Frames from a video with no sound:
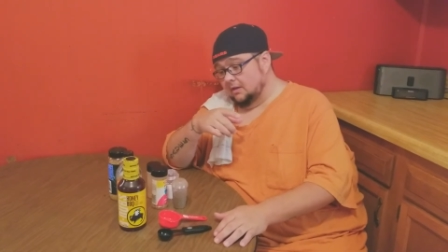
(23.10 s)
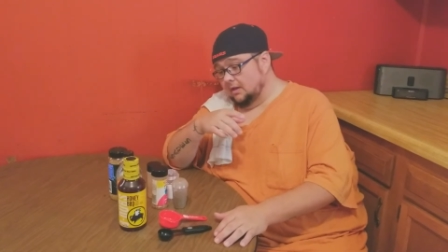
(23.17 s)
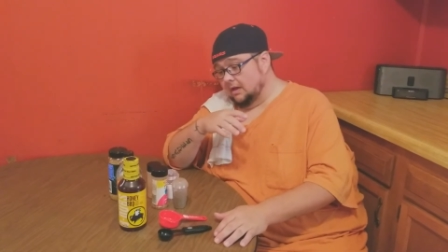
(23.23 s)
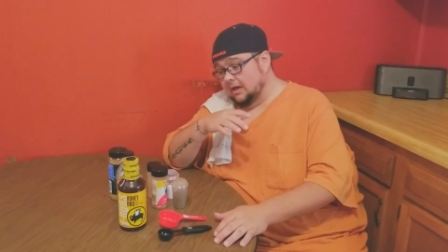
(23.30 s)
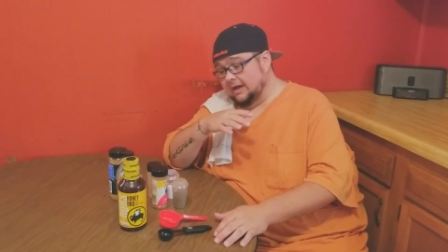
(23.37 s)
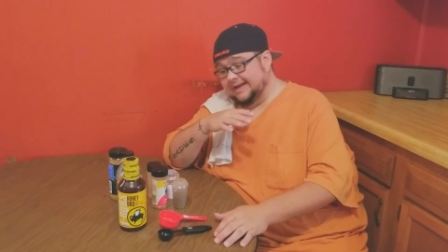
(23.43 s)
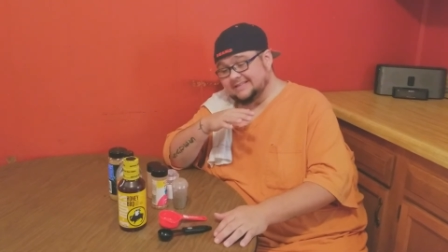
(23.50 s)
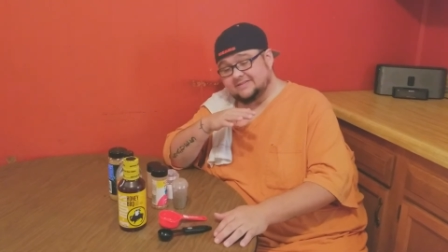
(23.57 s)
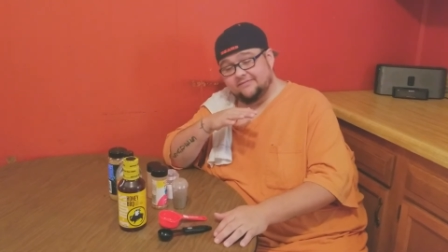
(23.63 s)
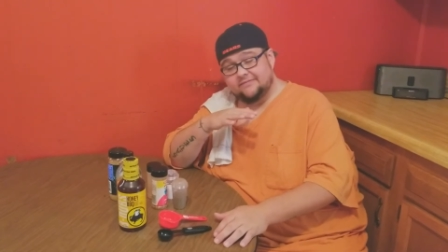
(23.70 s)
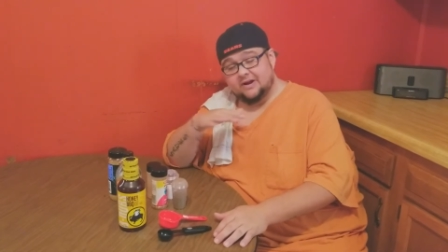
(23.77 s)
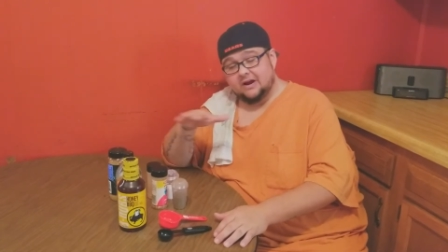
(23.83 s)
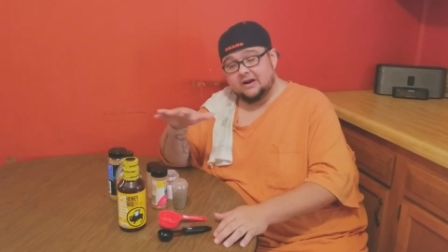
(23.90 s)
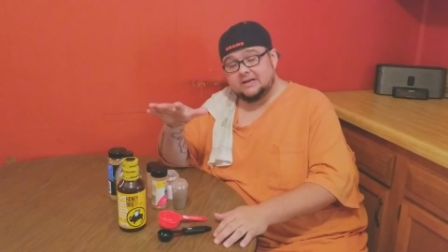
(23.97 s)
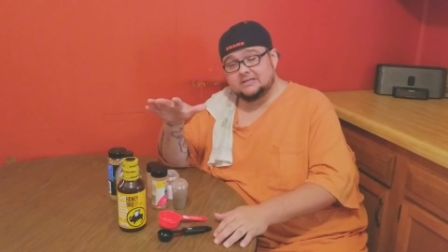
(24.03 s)
It's
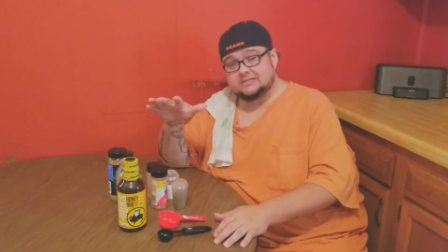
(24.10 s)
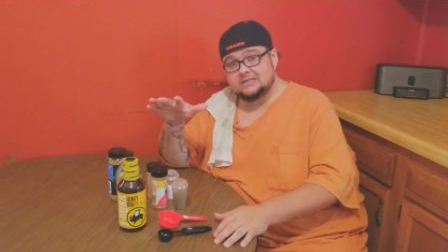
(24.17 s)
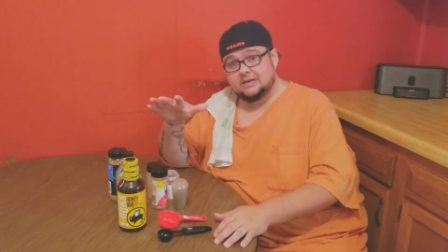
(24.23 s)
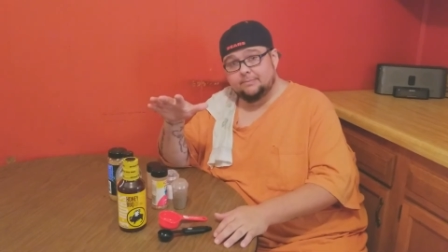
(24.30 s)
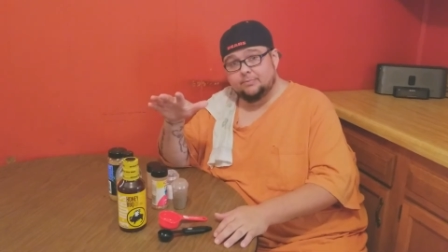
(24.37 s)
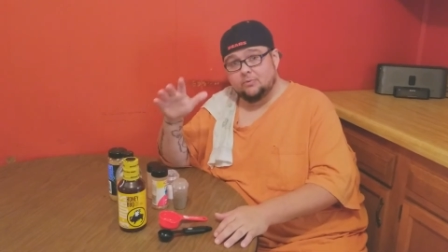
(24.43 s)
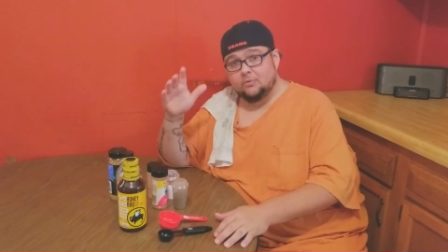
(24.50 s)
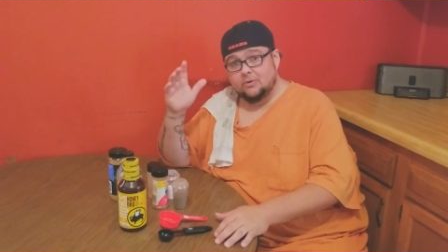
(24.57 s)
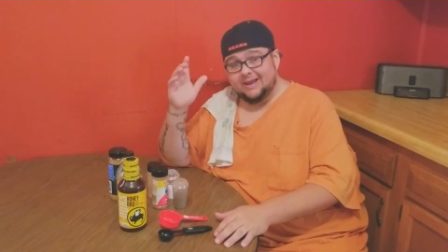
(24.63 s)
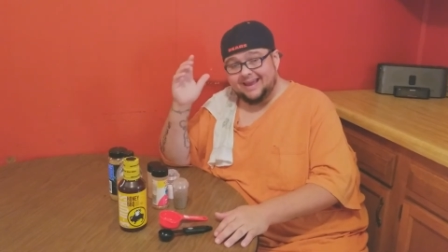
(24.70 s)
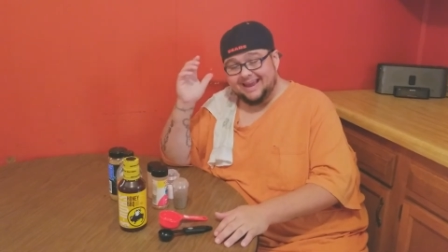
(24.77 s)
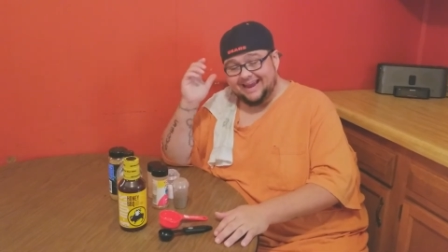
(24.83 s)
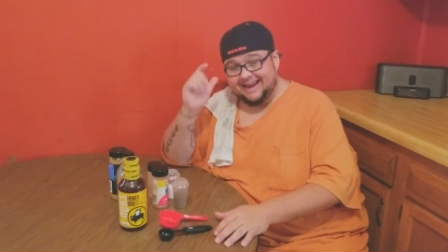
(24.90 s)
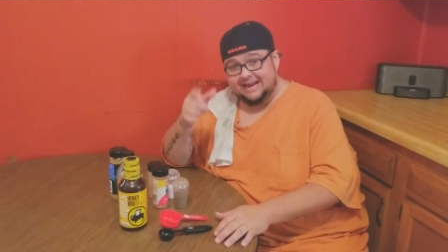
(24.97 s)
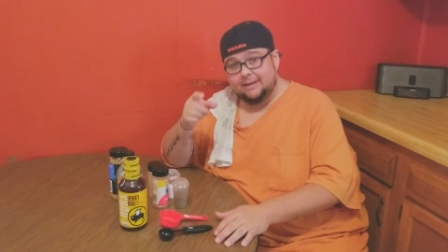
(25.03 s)
very simple.
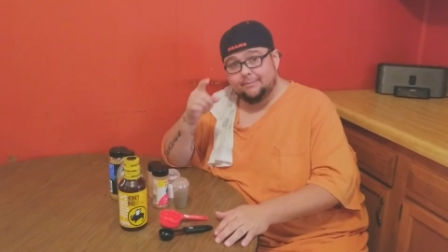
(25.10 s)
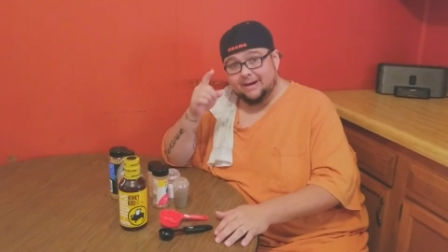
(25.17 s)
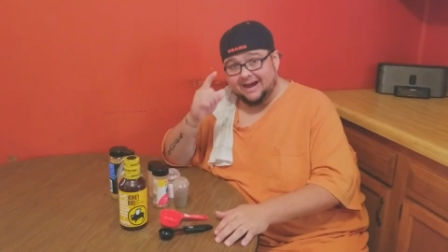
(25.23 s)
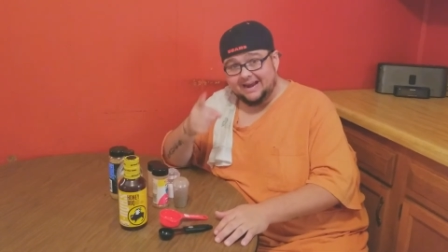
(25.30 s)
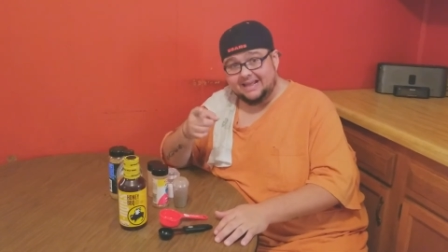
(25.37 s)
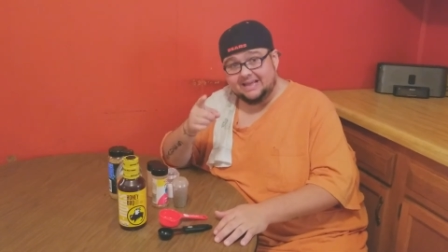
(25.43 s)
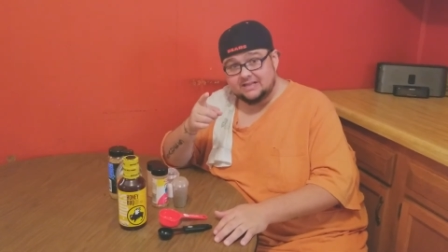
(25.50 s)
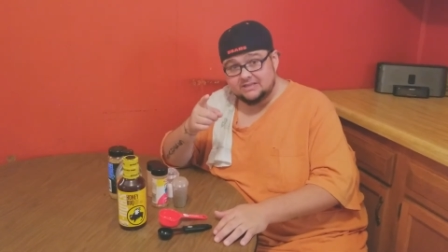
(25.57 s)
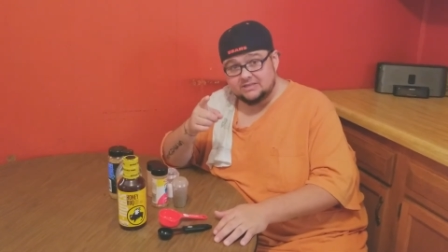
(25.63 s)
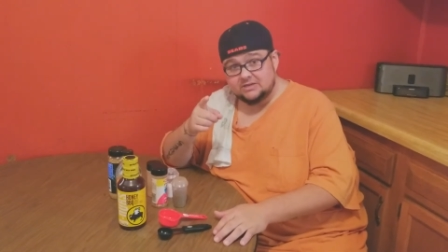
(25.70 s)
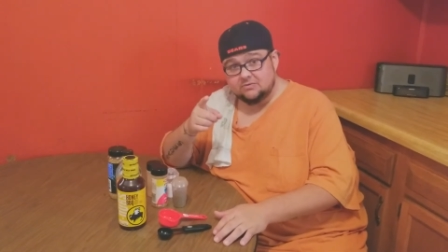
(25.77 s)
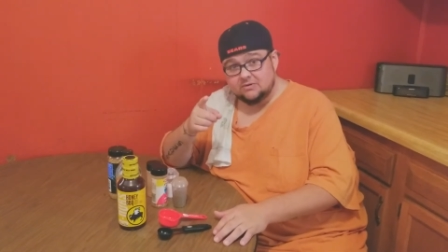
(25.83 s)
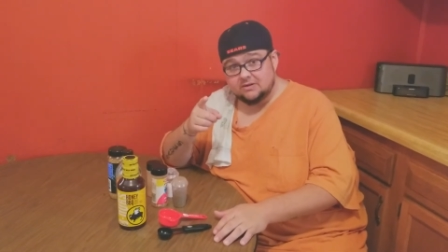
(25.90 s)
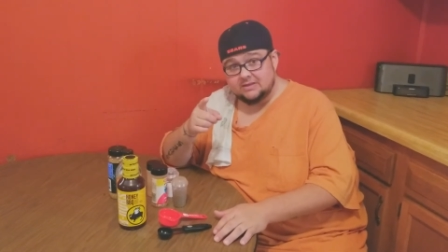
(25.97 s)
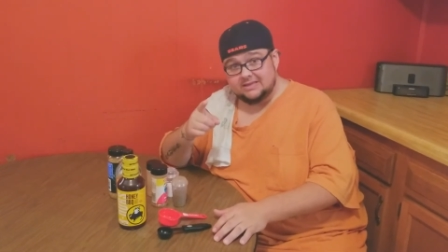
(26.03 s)
Anybody can
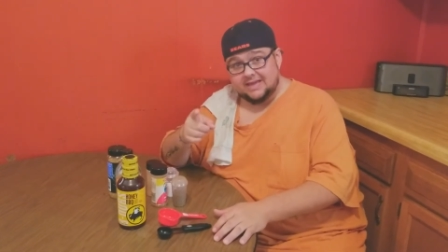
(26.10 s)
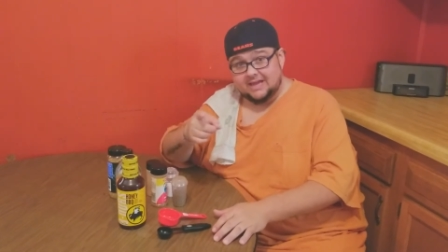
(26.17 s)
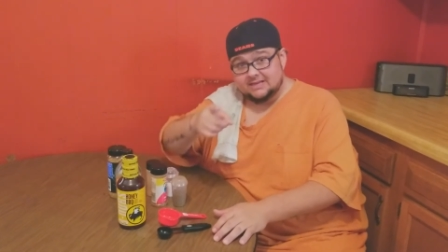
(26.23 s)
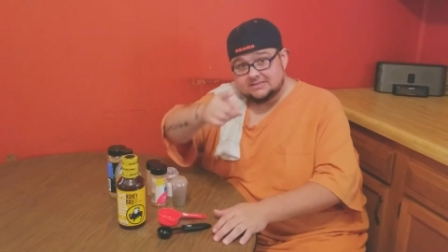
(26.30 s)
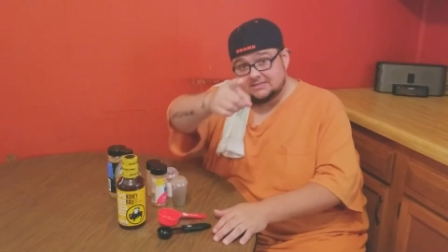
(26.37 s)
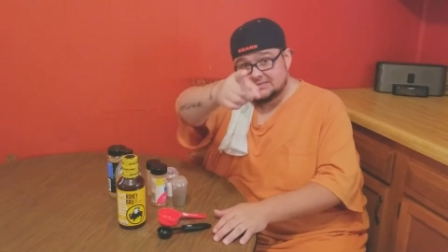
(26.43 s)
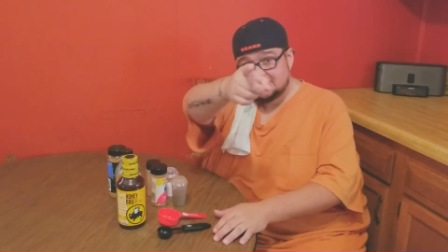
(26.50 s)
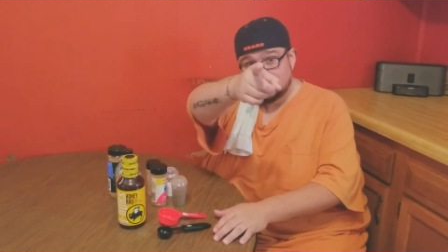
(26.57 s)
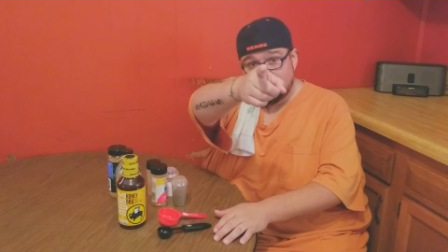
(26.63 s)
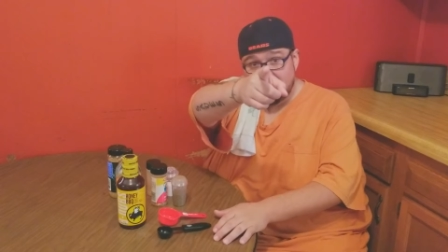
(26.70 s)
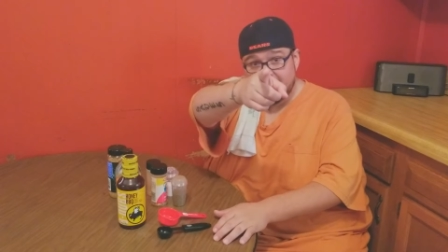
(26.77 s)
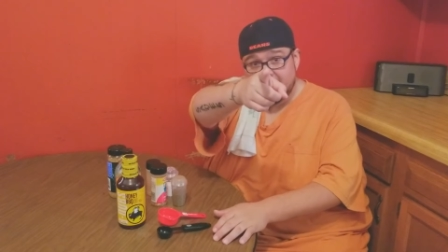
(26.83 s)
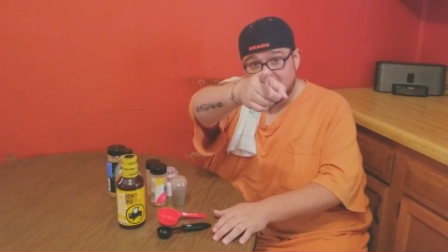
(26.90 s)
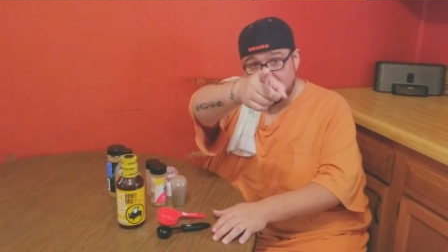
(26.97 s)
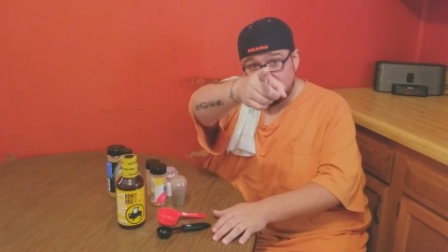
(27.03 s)
do it. Yes,
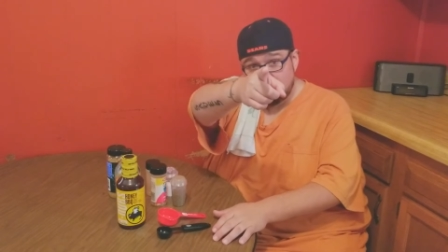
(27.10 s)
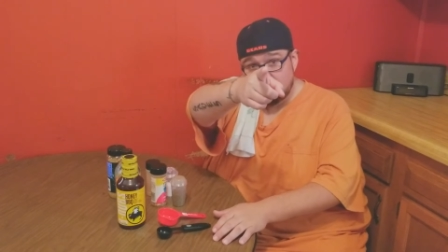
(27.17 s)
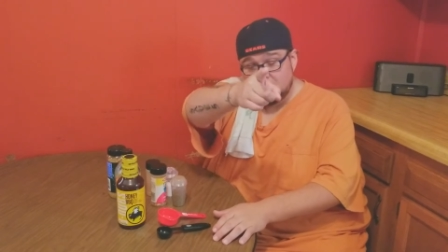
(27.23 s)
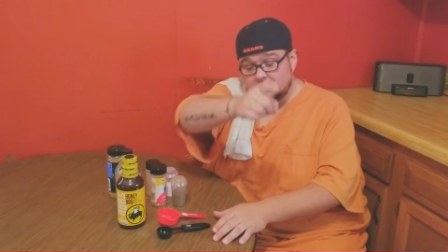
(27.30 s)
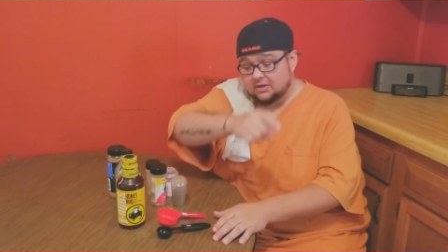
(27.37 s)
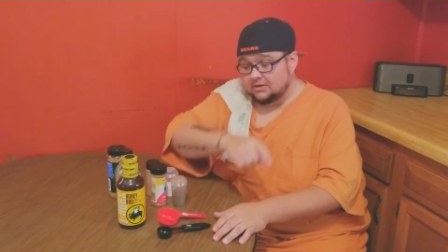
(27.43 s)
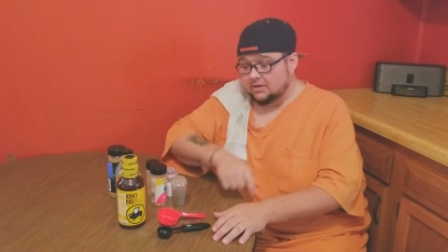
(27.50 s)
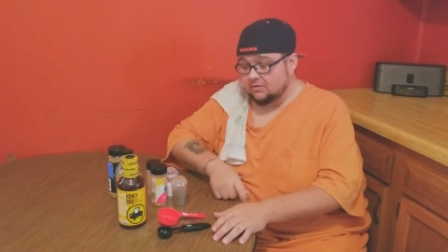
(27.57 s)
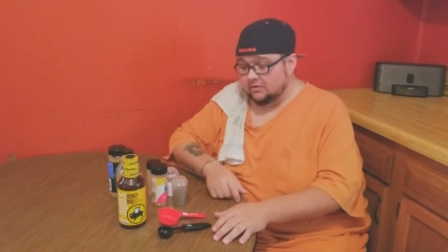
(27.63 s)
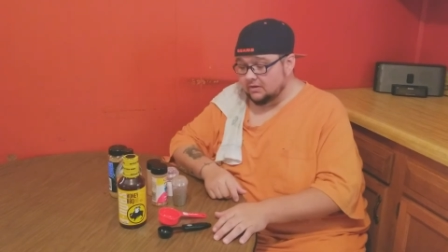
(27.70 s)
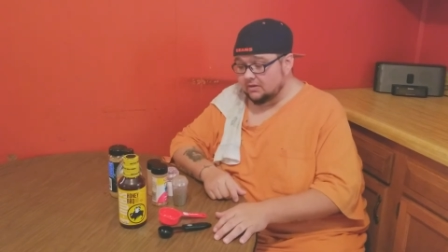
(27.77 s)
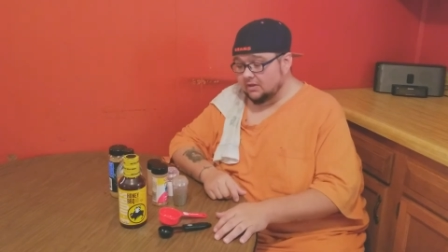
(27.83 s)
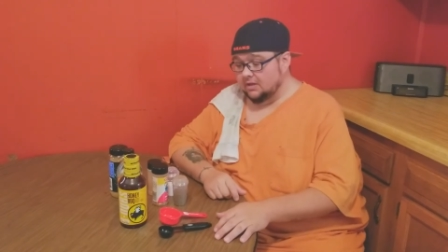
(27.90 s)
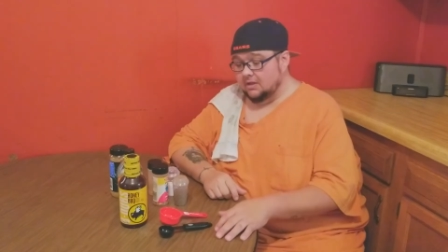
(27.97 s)
even you can do it.